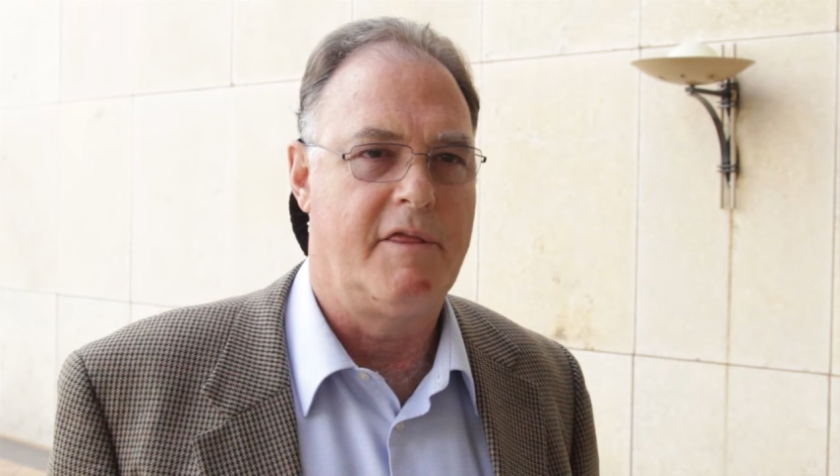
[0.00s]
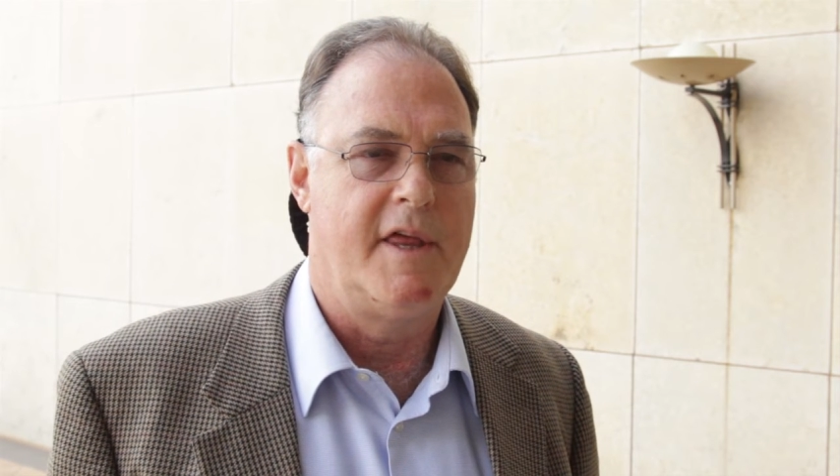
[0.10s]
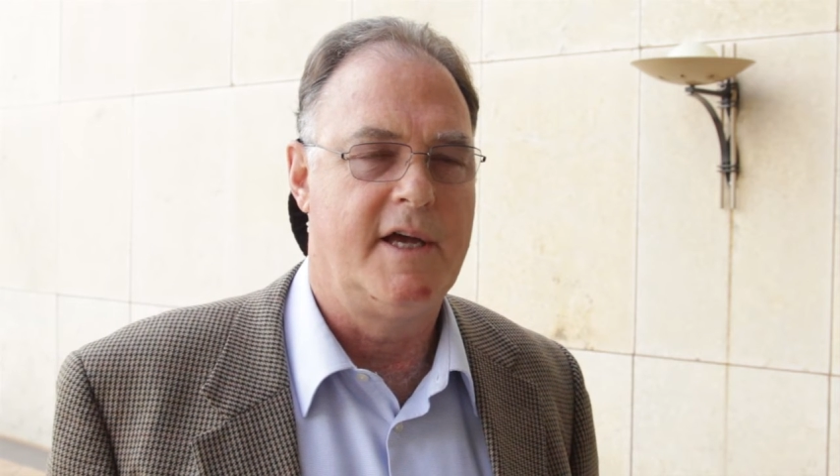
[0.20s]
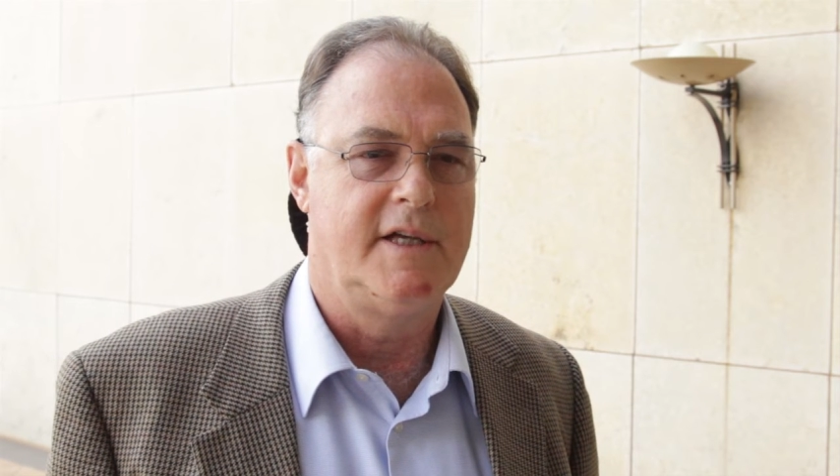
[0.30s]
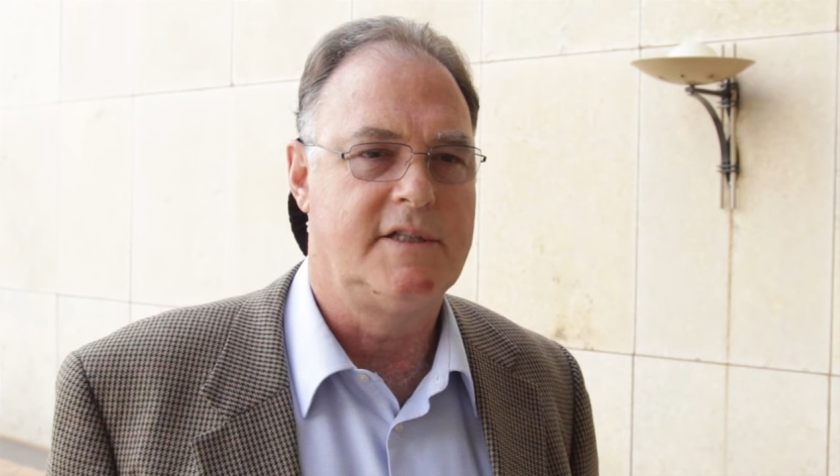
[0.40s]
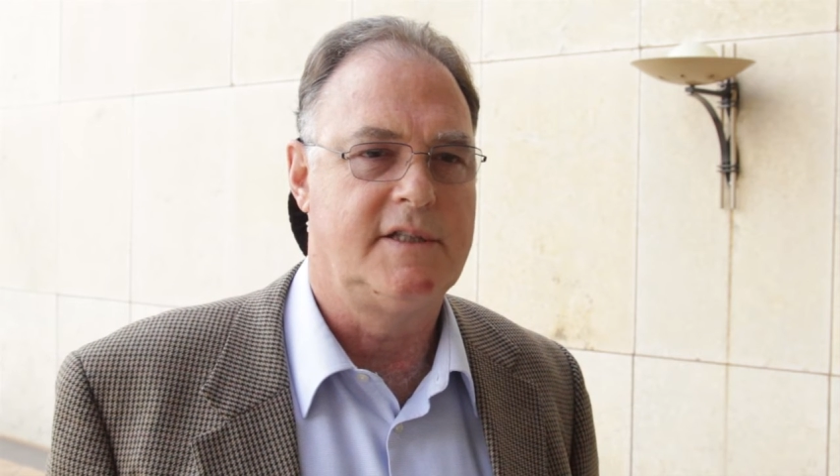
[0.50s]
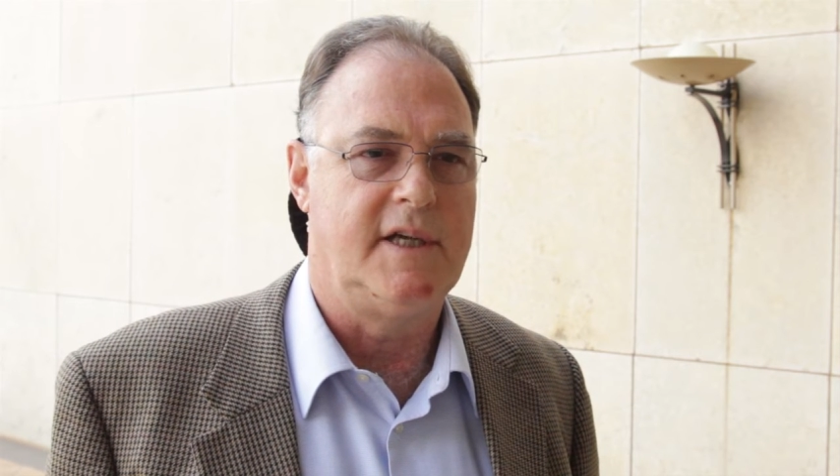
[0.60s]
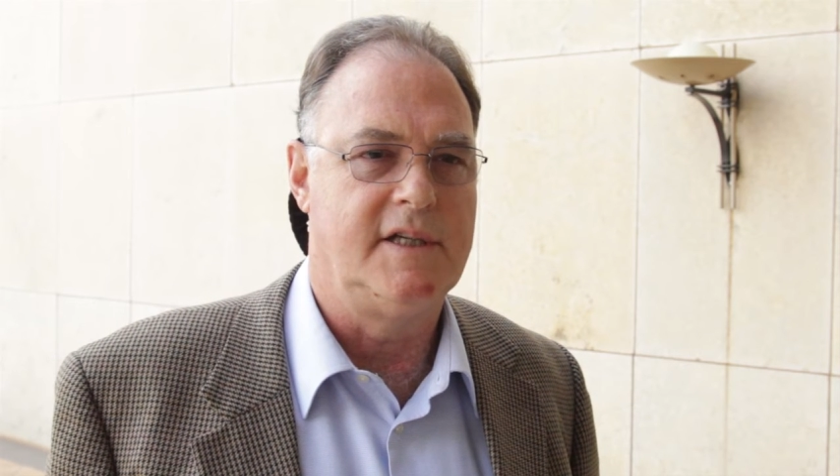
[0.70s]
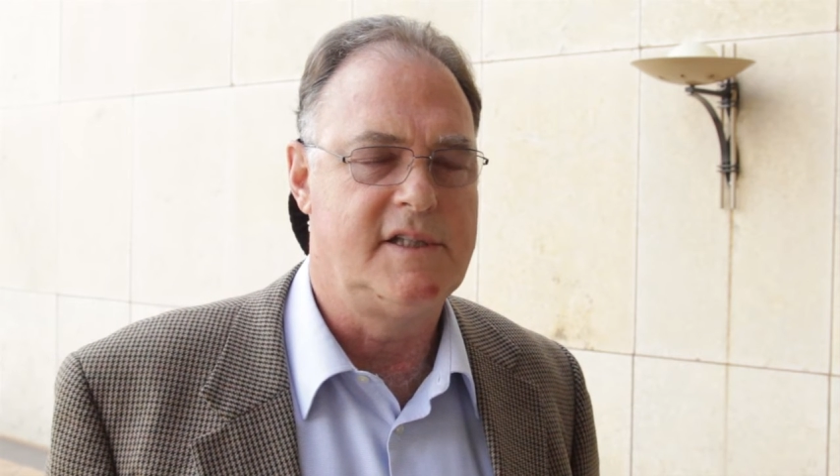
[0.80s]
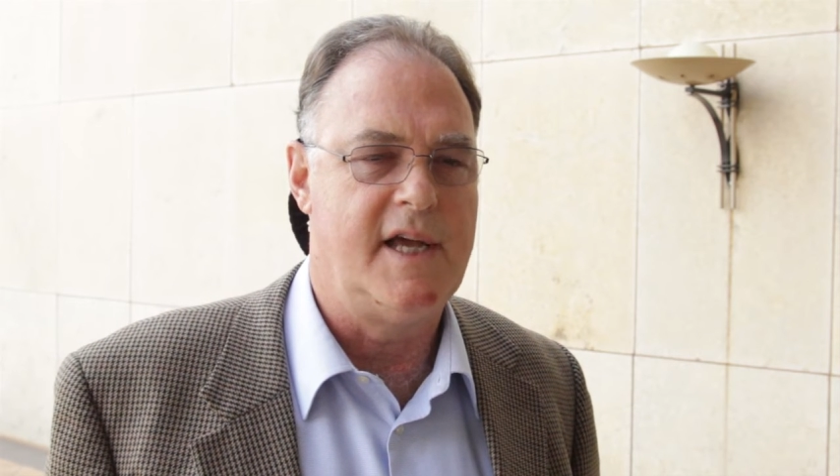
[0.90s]
think
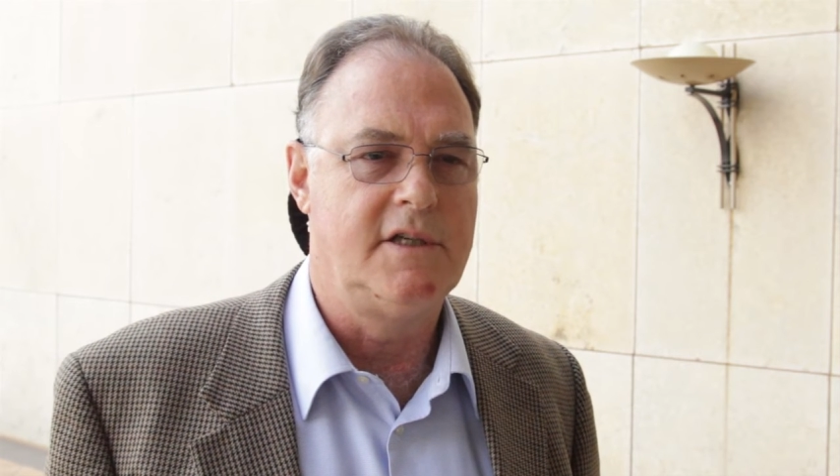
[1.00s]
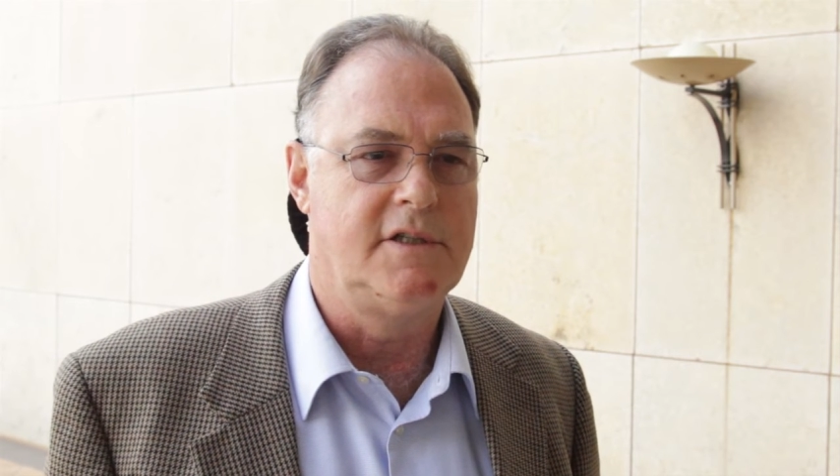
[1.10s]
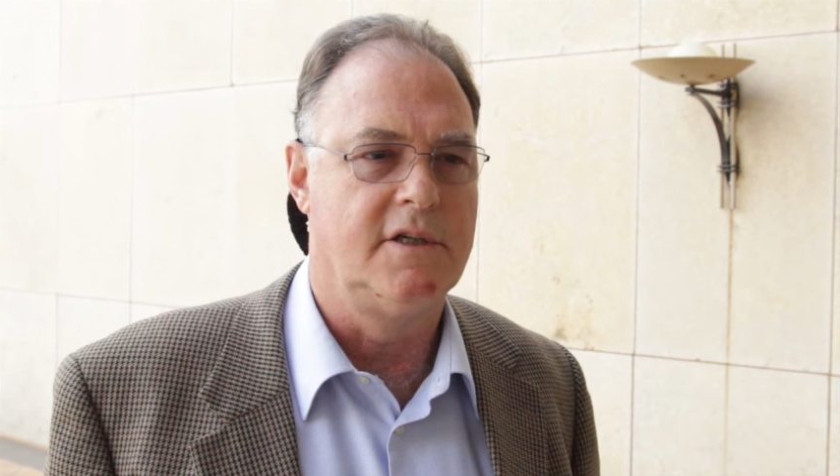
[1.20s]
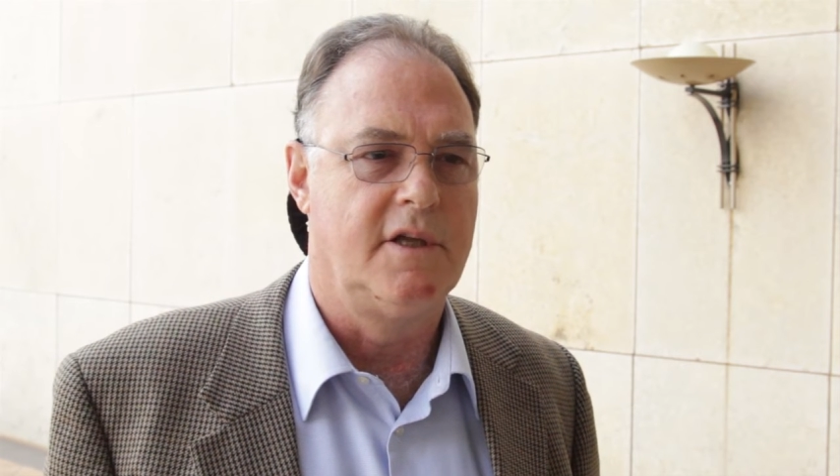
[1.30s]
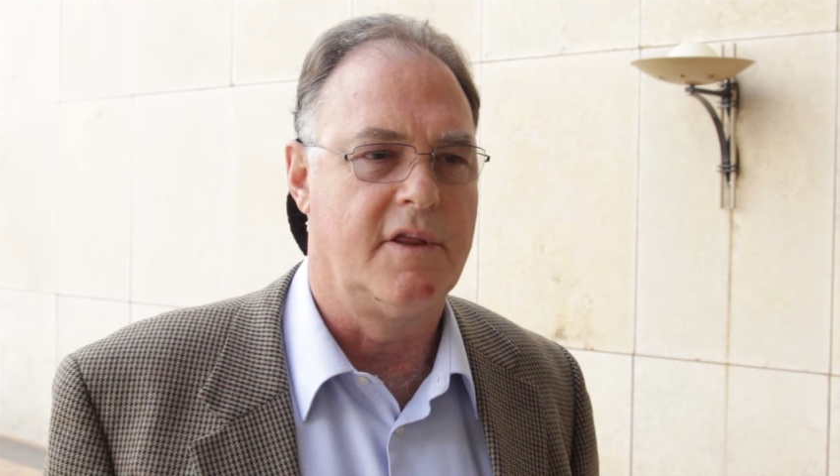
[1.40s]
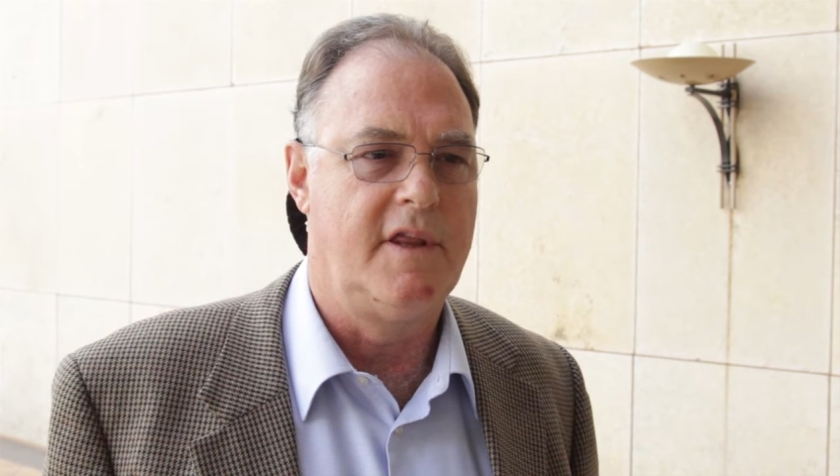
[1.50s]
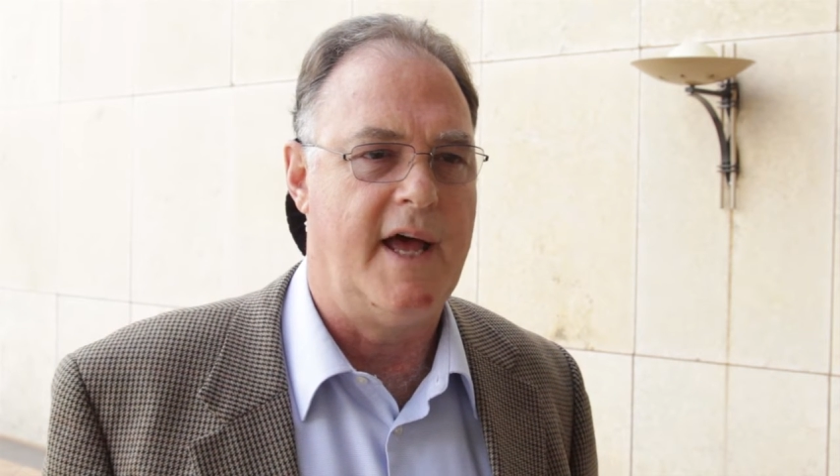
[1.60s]
it's essential